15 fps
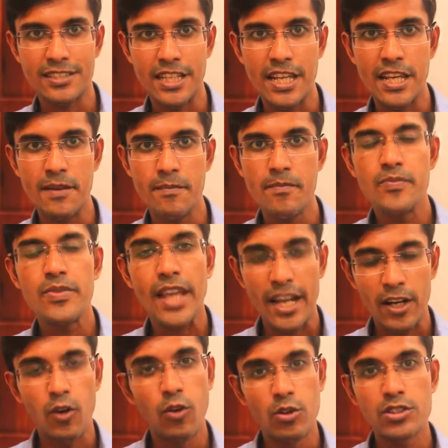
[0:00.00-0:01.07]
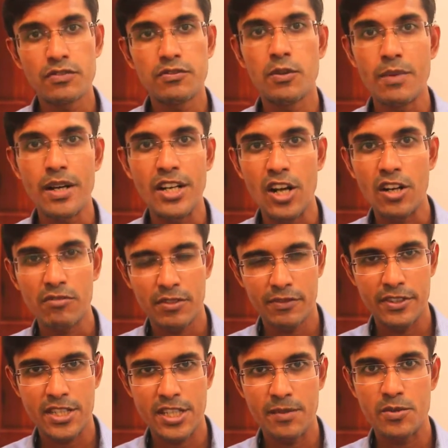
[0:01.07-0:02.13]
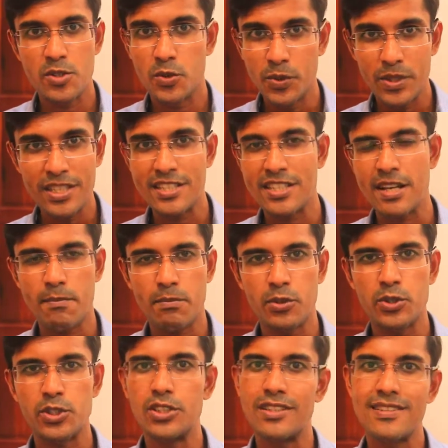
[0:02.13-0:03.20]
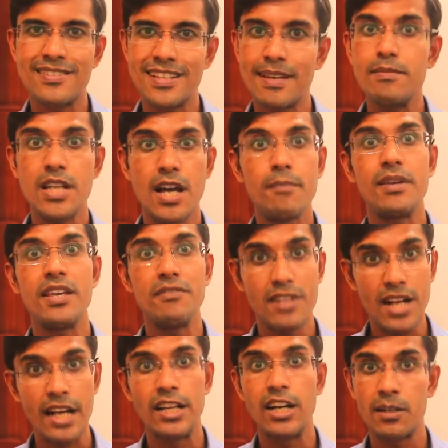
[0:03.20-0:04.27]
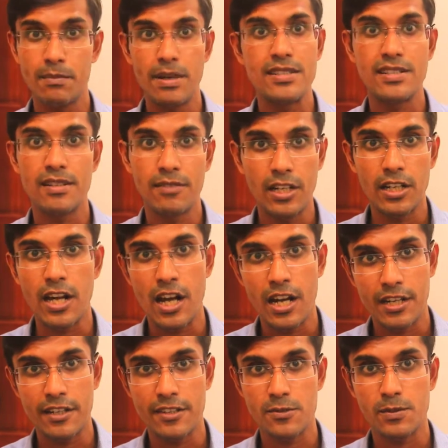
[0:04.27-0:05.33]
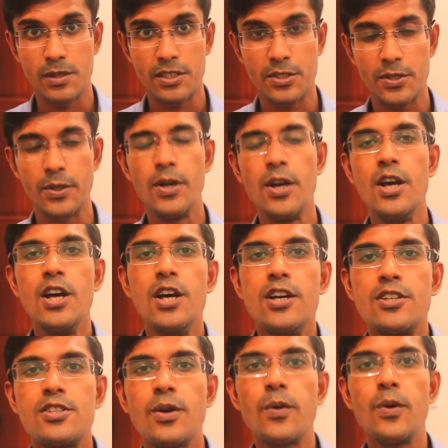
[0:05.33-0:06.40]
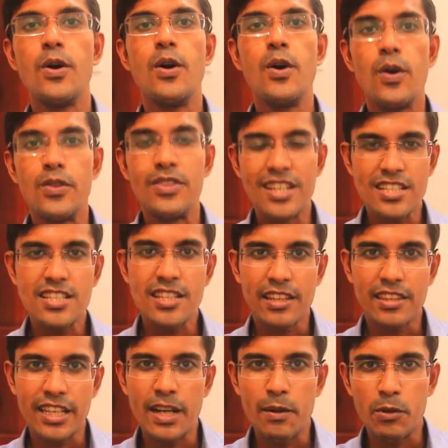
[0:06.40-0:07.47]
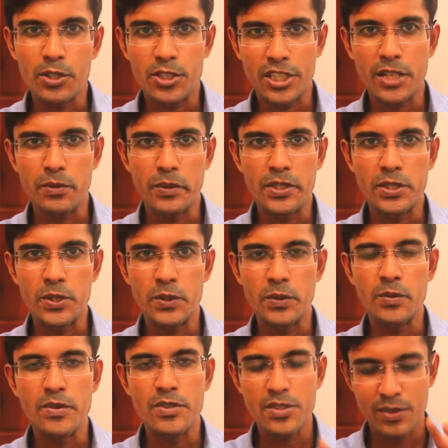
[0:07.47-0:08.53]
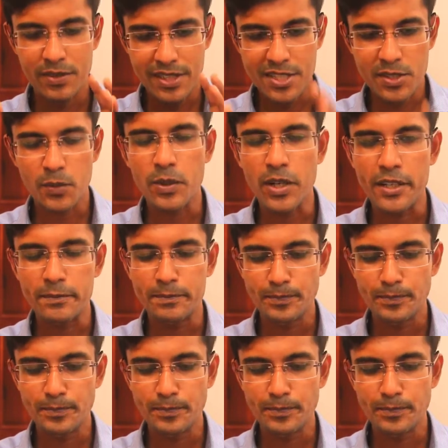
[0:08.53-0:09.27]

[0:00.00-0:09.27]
team and also for my non-profit team too with this approach. At the same time, even I got hired as well too. So this is the thing I want to share with you. So this is the work.